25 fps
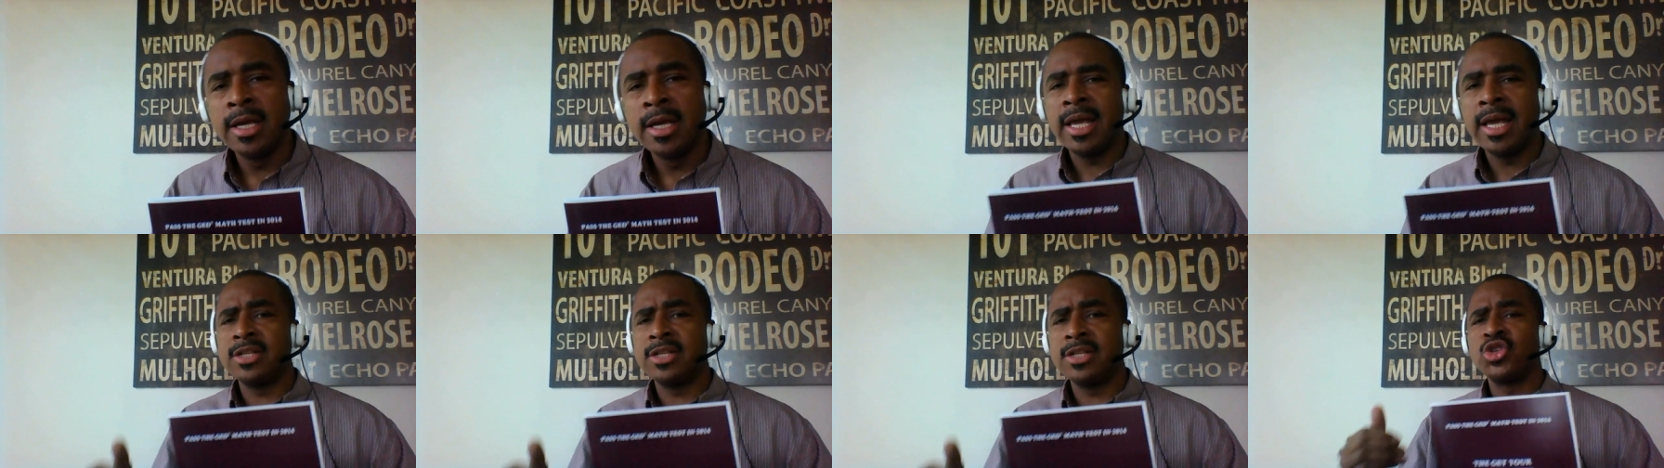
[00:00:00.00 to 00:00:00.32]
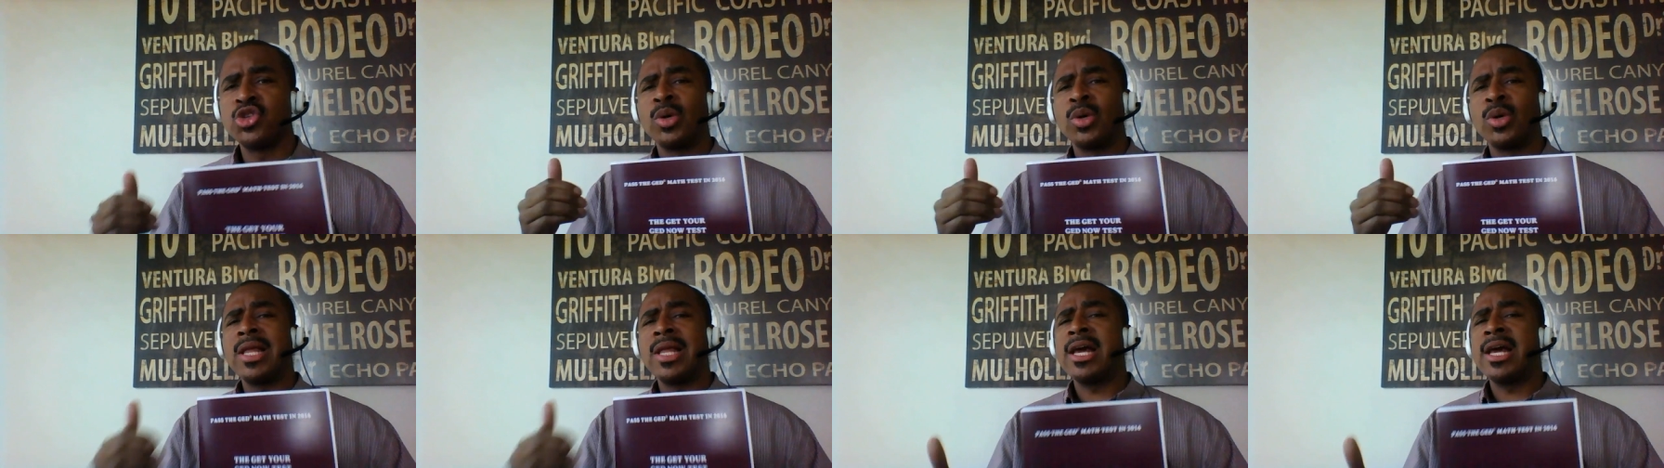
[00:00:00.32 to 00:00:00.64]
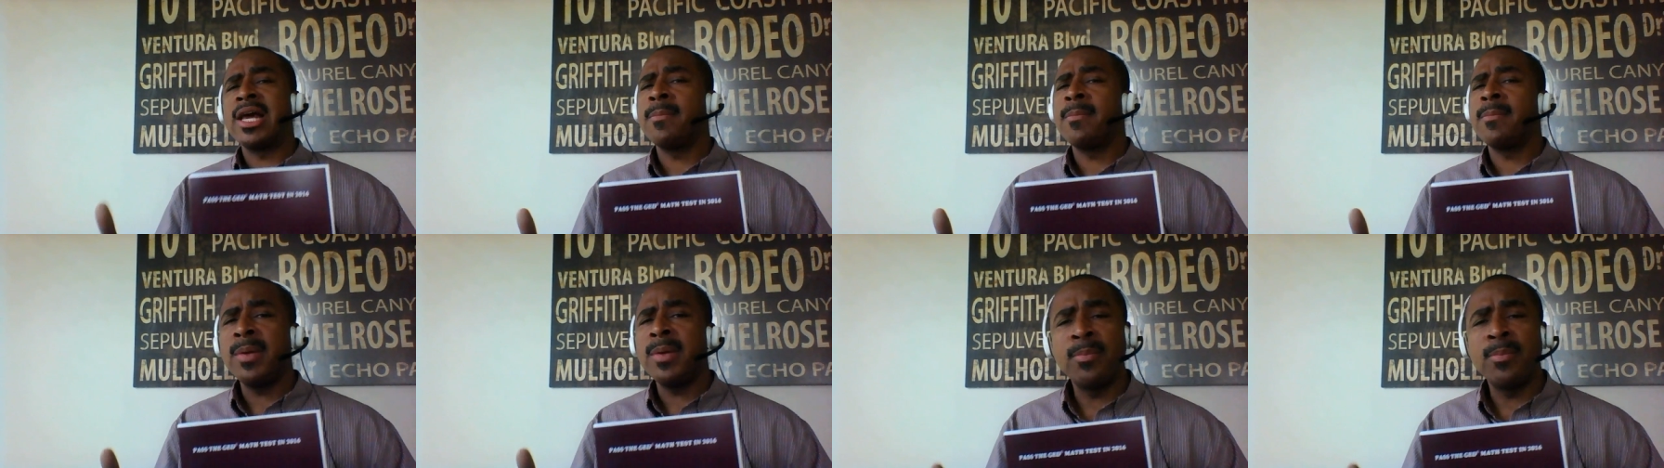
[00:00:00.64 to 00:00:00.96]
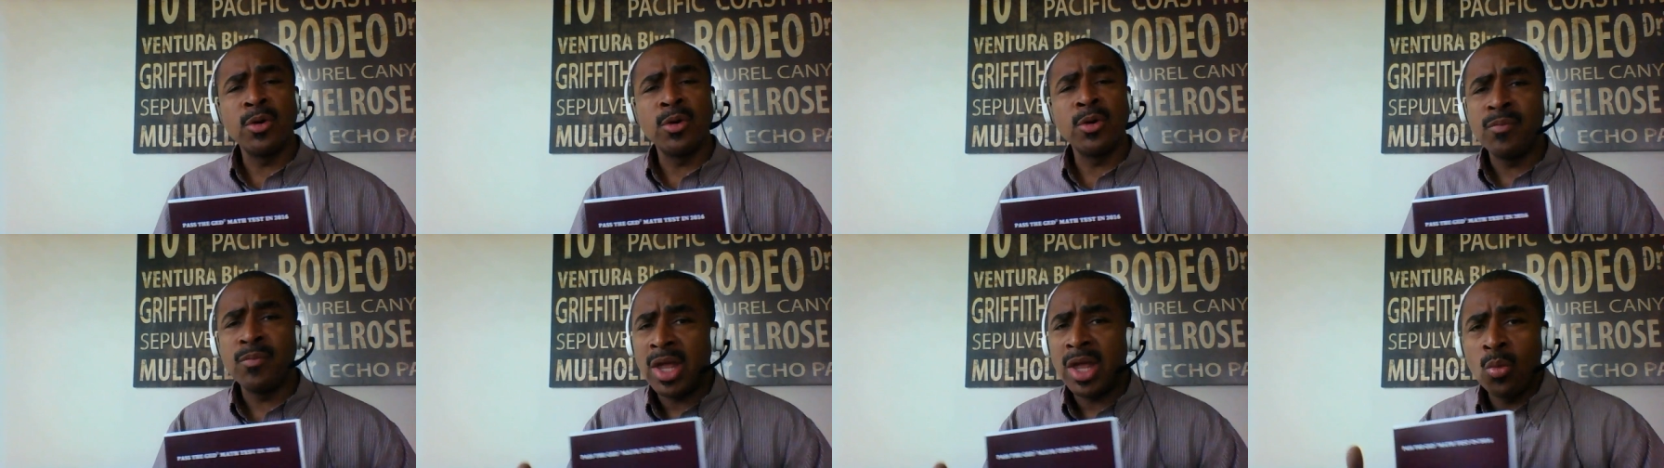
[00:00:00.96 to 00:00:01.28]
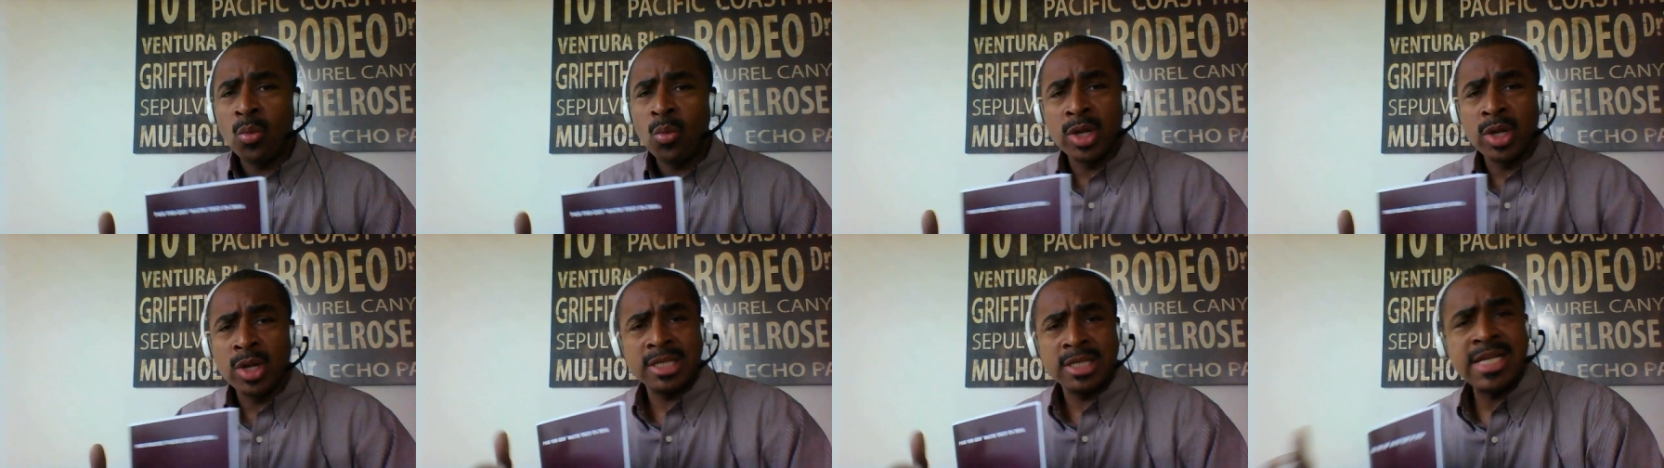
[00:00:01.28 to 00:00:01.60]
And so a lot of people, they
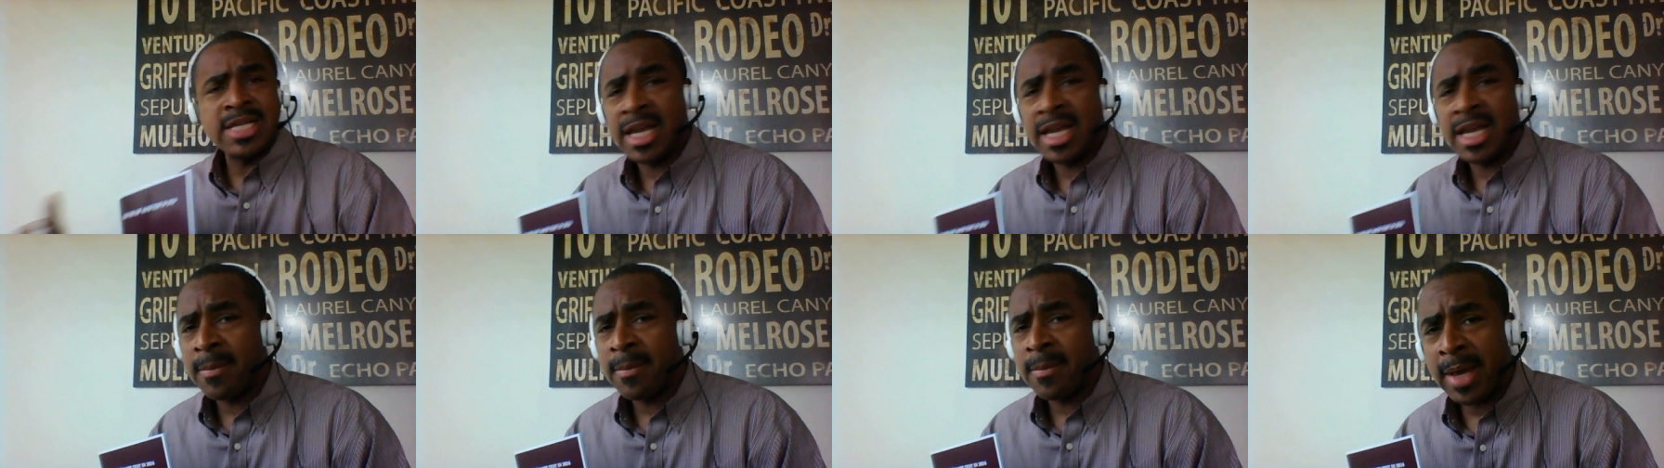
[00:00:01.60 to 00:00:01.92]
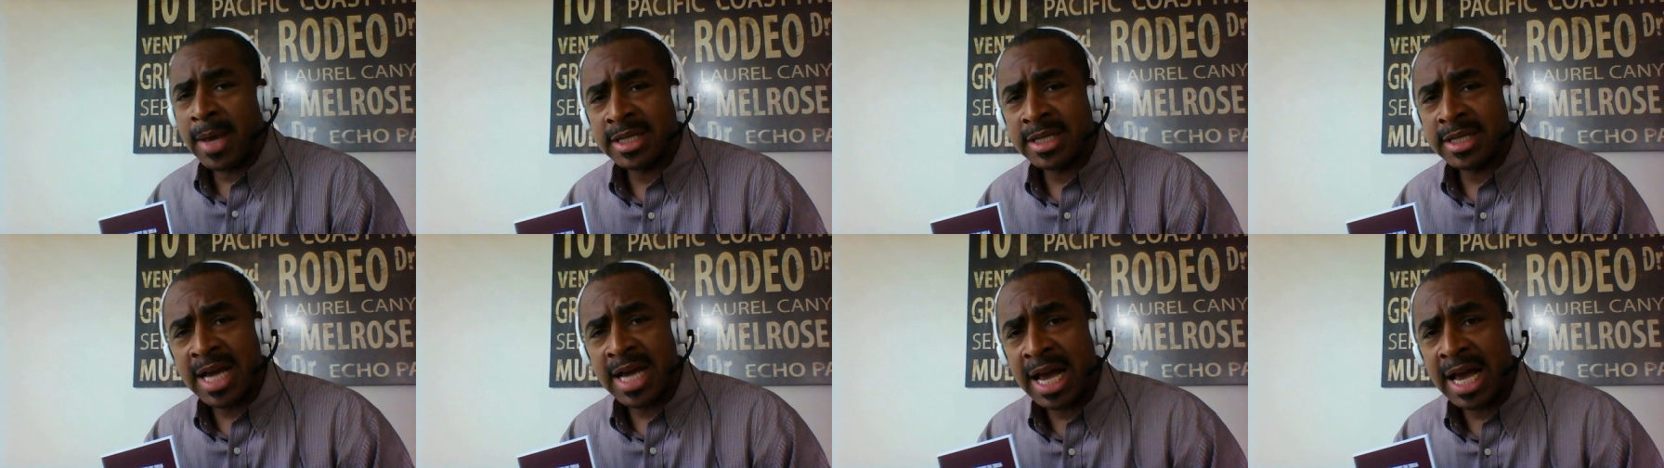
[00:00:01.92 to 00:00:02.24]
want to take it back to